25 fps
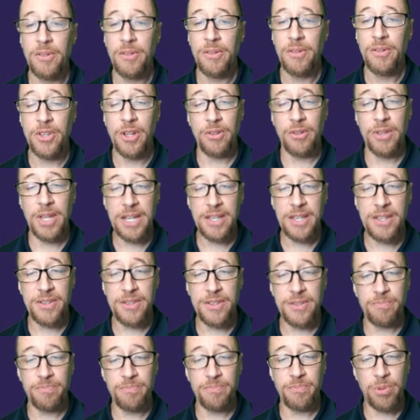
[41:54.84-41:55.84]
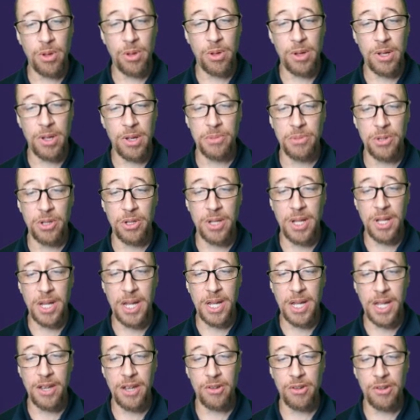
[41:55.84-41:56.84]
So that's plausible.
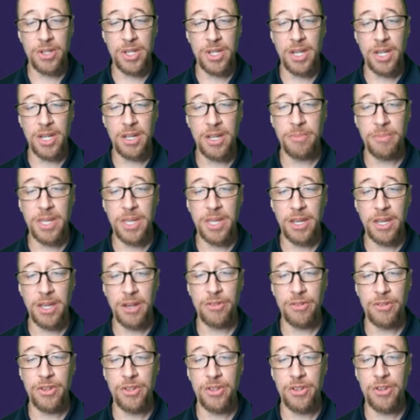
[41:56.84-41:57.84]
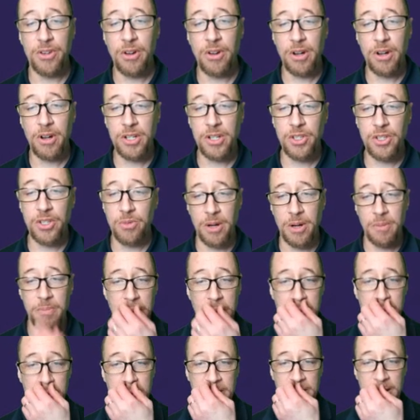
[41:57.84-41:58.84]
I also can come here to the dark square.
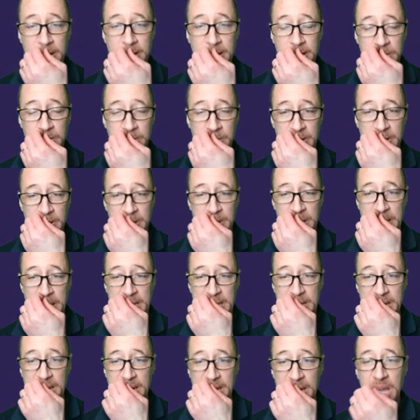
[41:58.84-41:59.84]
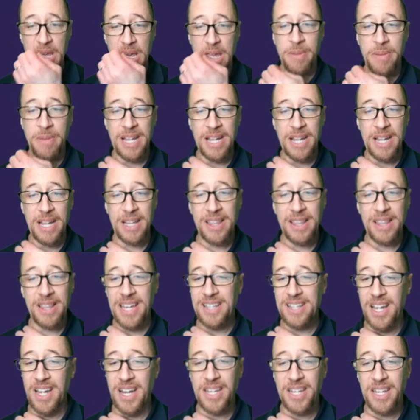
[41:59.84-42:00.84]
Remember, the dark squares are nice, but I
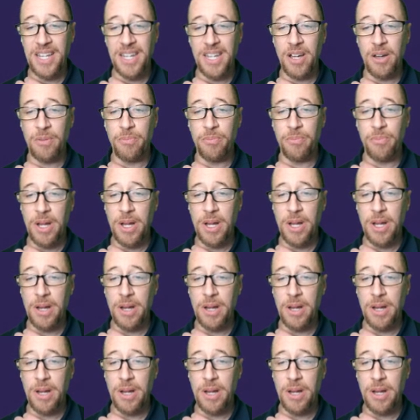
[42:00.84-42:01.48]
like lining up.